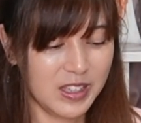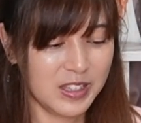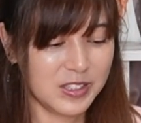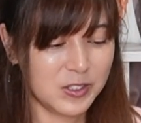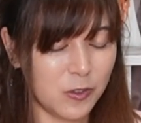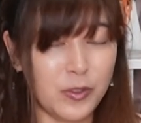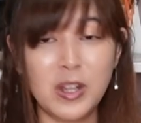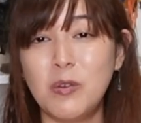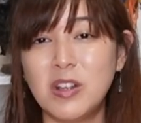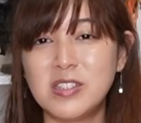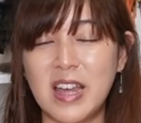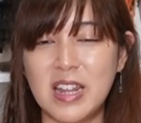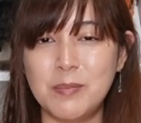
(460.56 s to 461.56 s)
So if you didn't
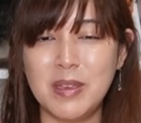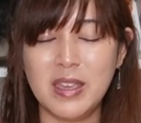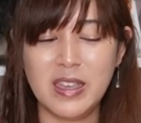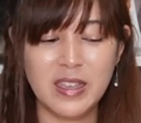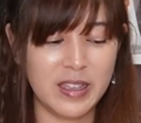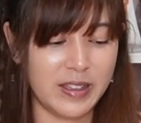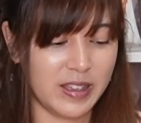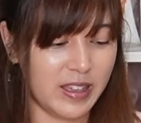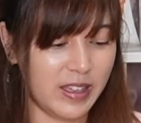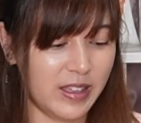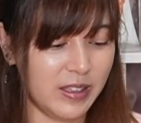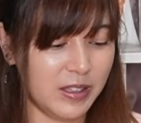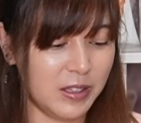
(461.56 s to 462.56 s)
watch the anime,
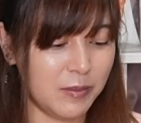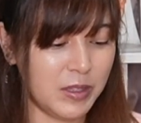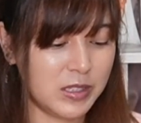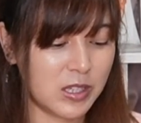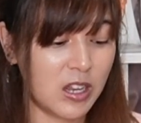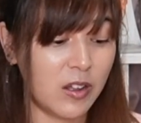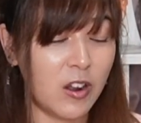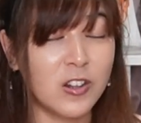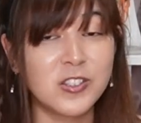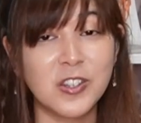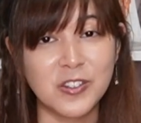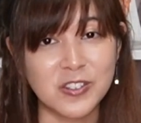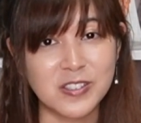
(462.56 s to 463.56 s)
it's kind of hard
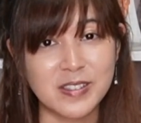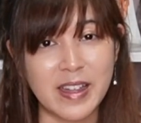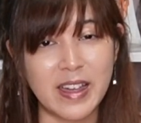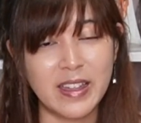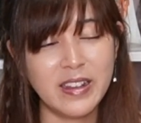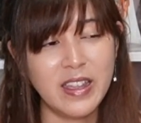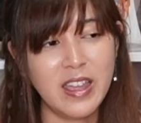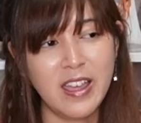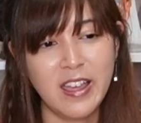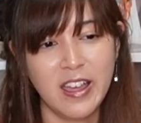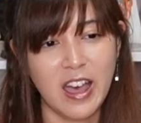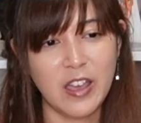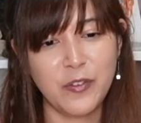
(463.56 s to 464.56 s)
to understand.
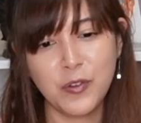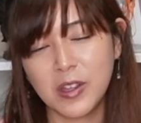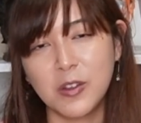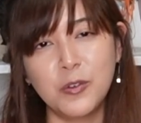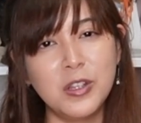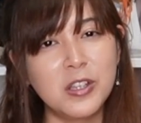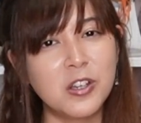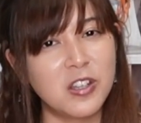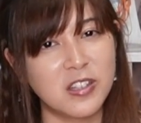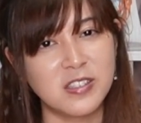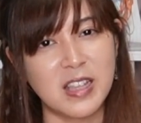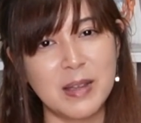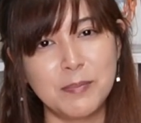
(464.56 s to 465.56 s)
I feel like a really good
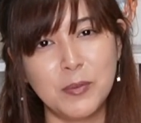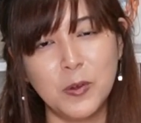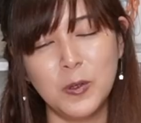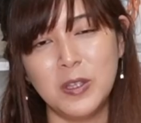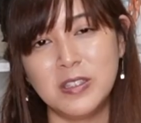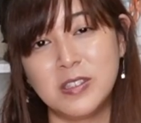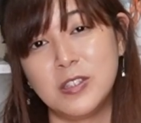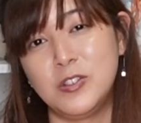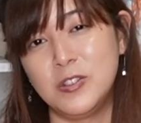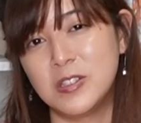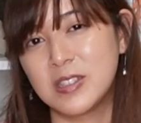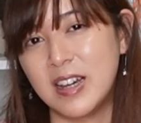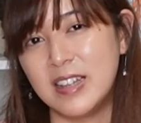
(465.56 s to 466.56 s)
example is the
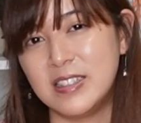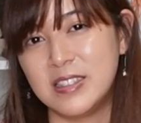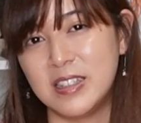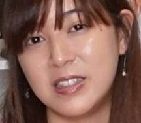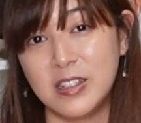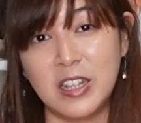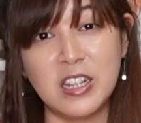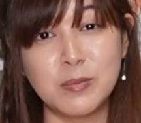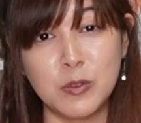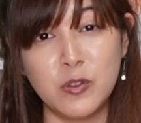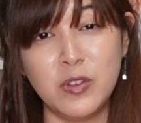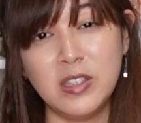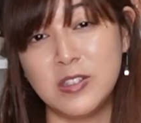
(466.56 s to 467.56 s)
Jujutsu Kaisen, the latest
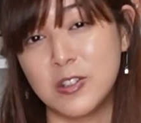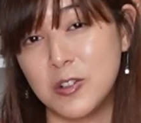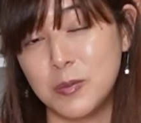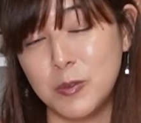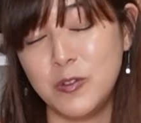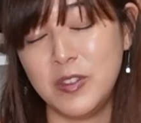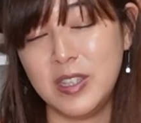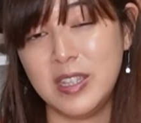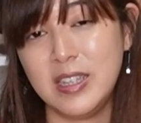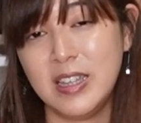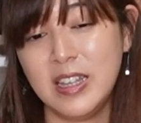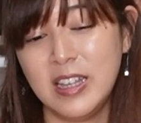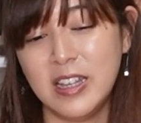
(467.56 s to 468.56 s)
movie, Zero movie.
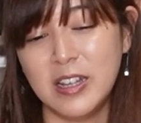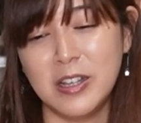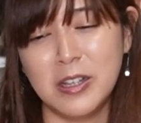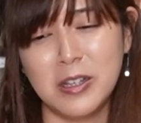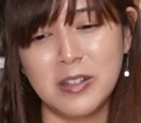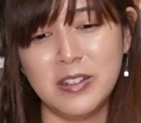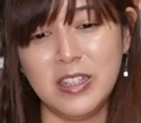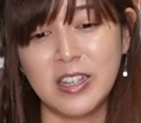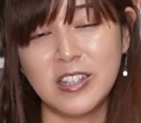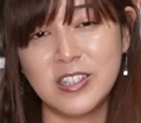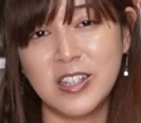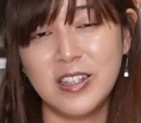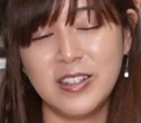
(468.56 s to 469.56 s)

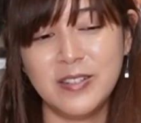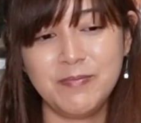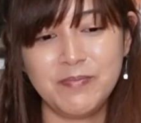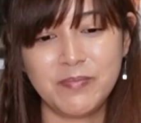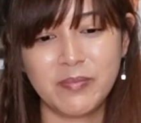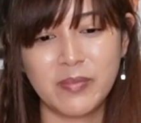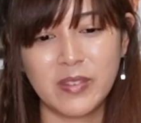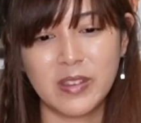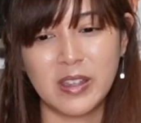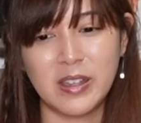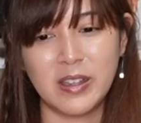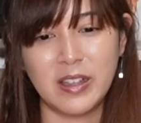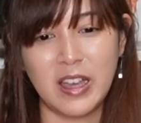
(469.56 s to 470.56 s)
Rika-chan.
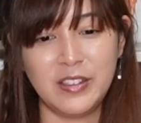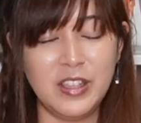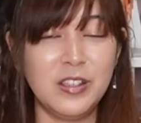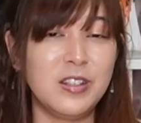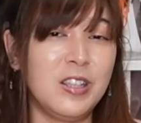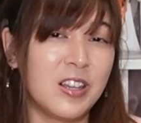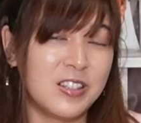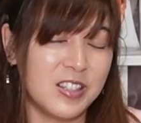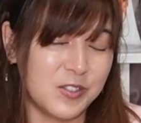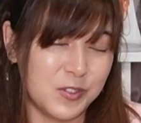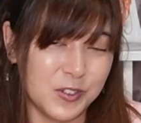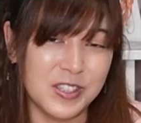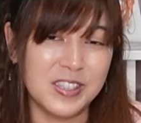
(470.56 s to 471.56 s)
I think
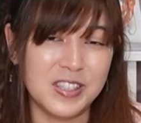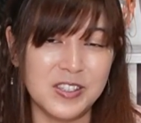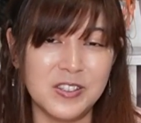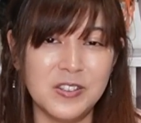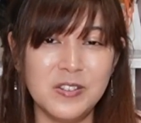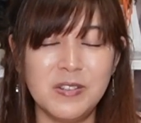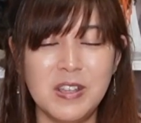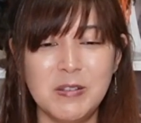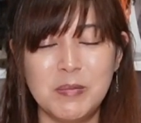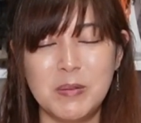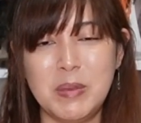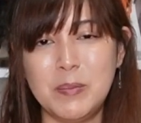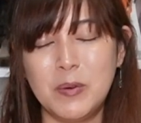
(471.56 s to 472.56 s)
Rika-chan's really cute, but